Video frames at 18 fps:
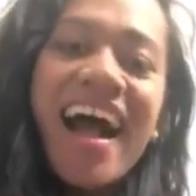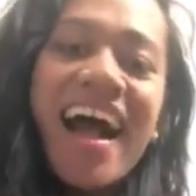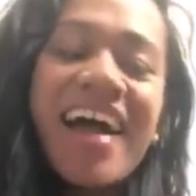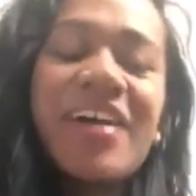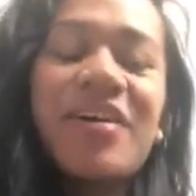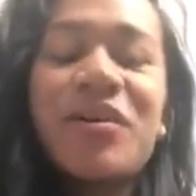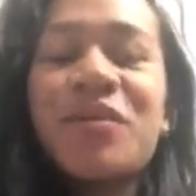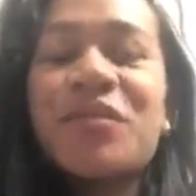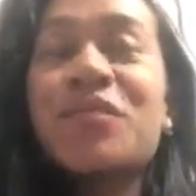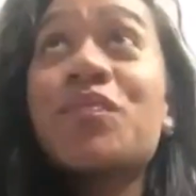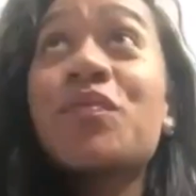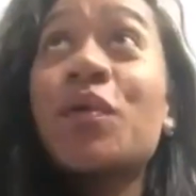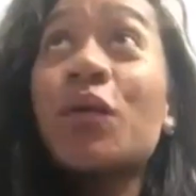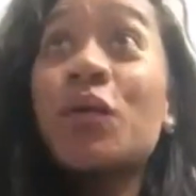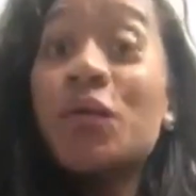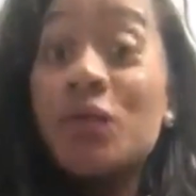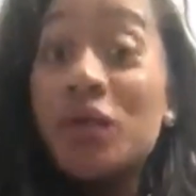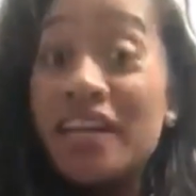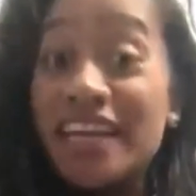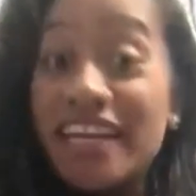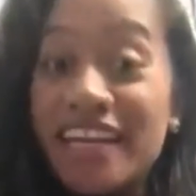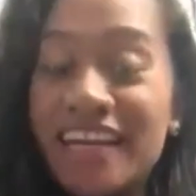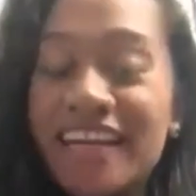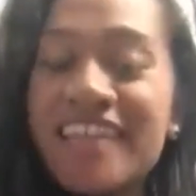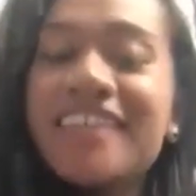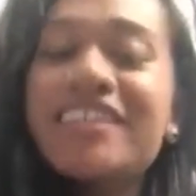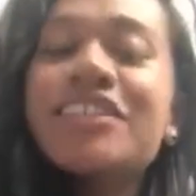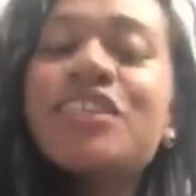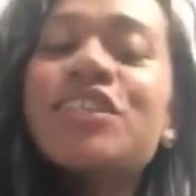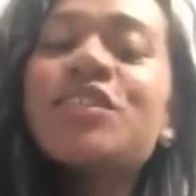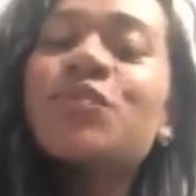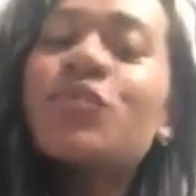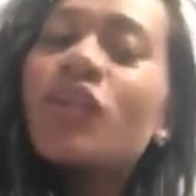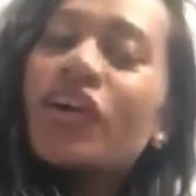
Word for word: I or we just